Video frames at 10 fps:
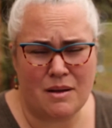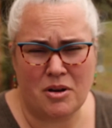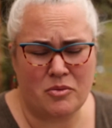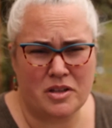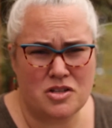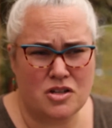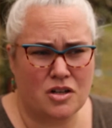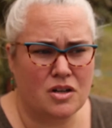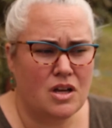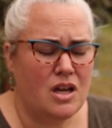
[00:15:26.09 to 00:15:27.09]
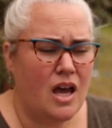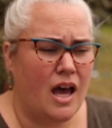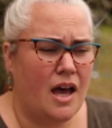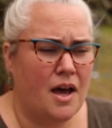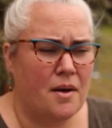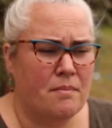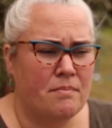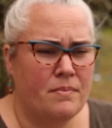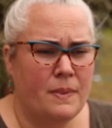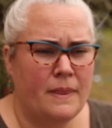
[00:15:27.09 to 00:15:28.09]
I'm not really sure.
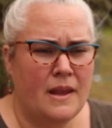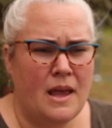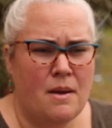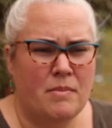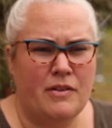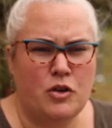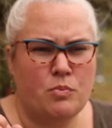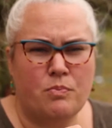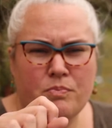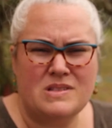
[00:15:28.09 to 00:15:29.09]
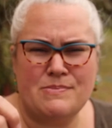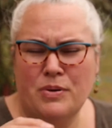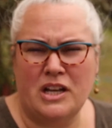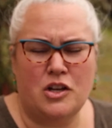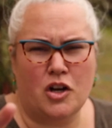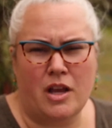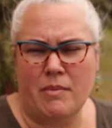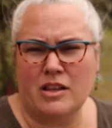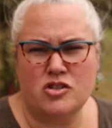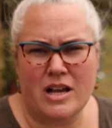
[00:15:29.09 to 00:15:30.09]
But if you put in your
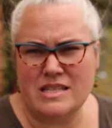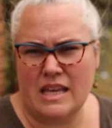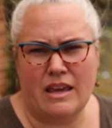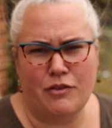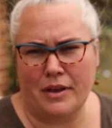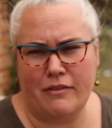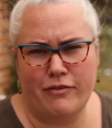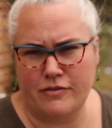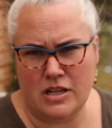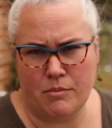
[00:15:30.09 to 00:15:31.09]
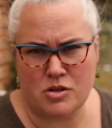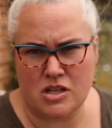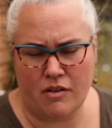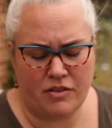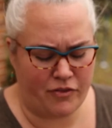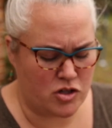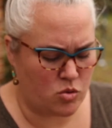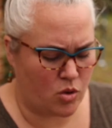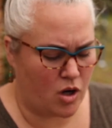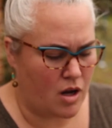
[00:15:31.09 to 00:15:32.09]
email address, they give you like 15% off the first
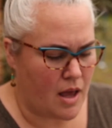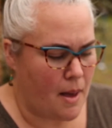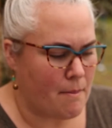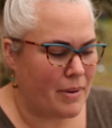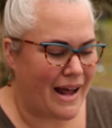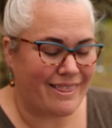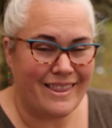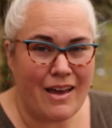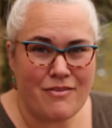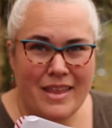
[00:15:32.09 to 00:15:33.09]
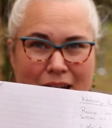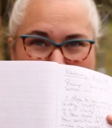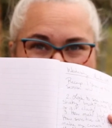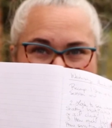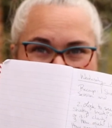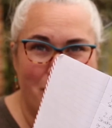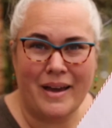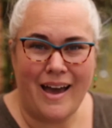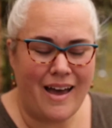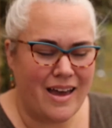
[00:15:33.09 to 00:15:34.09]
order. But I love them
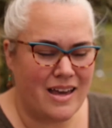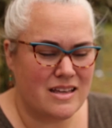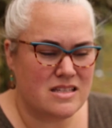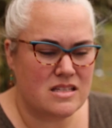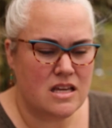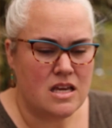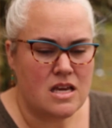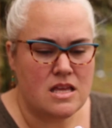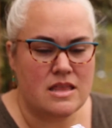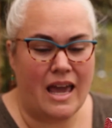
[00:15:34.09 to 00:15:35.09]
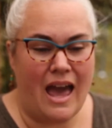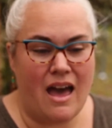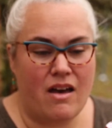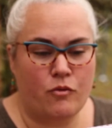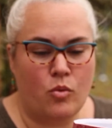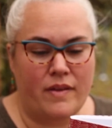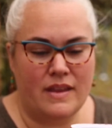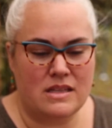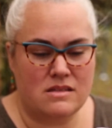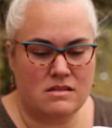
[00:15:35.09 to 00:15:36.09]
because they have one
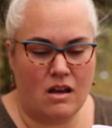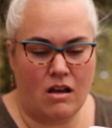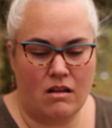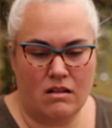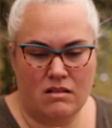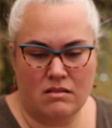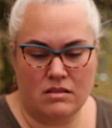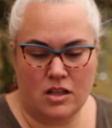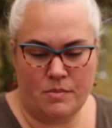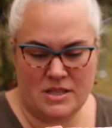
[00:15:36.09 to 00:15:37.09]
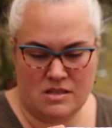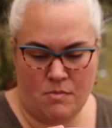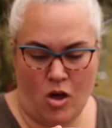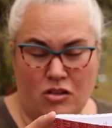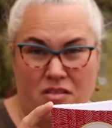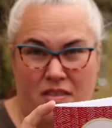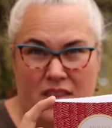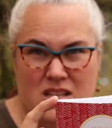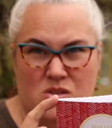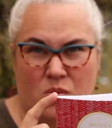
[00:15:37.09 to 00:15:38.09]
that's a little bit smaller than
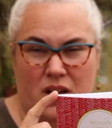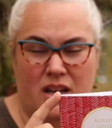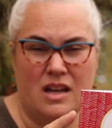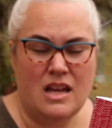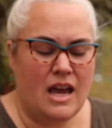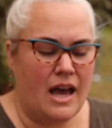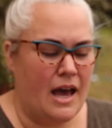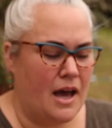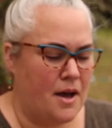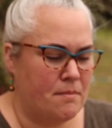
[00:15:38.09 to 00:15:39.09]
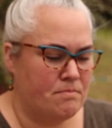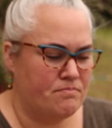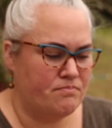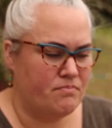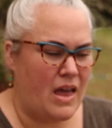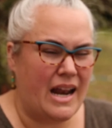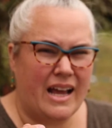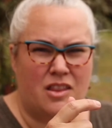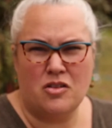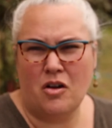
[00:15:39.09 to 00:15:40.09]
this one. And I
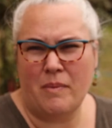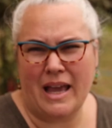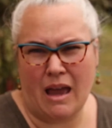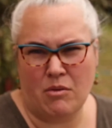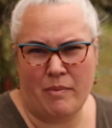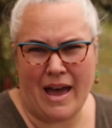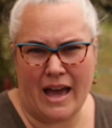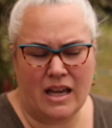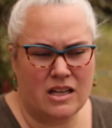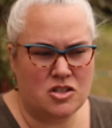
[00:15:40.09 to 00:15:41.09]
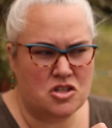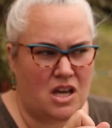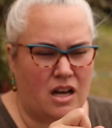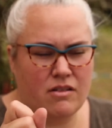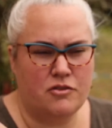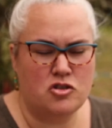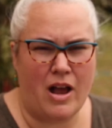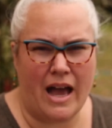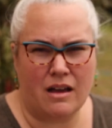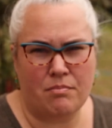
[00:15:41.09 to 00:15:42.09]
can throw it in my camera bag and just kind of
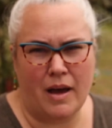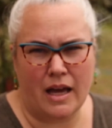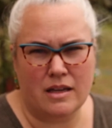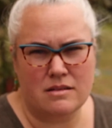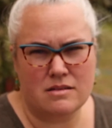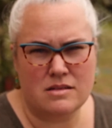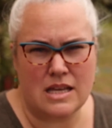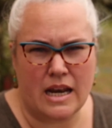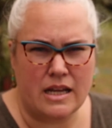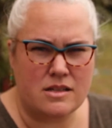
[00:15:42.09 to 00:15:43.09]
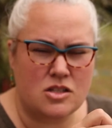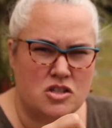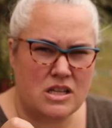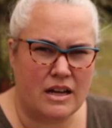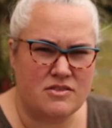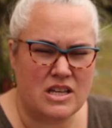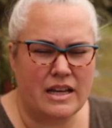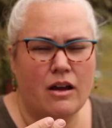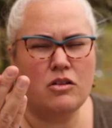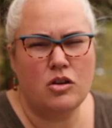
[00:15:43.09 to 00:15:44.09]
track my settings and just kind of see.
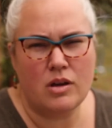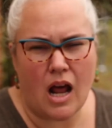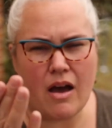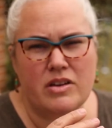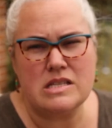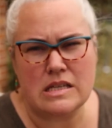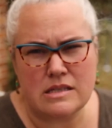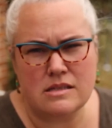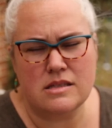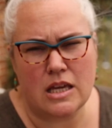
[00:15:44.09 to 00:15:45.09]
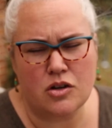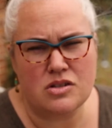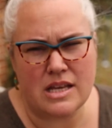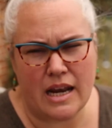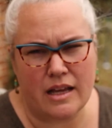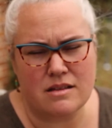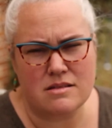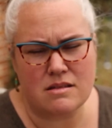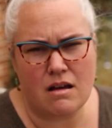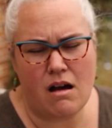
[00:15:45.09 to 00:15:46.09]
Now, you can obviously see your
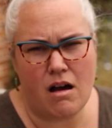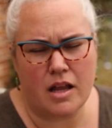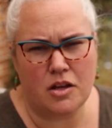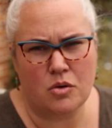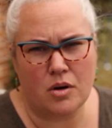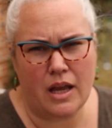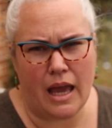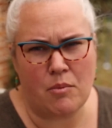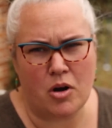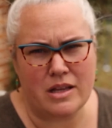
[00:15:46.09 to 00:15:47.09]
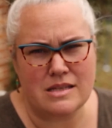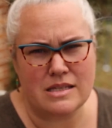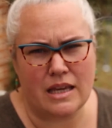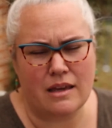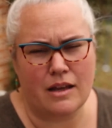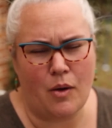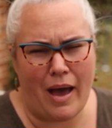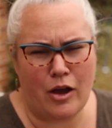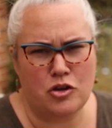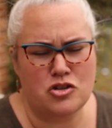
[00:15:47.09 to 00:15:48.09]
settings on your camera and see, you know,
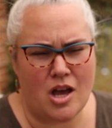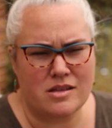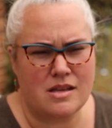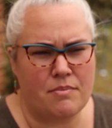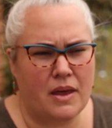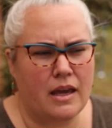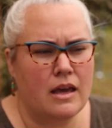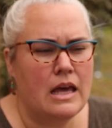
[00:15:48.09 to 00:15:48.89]
how you shot something.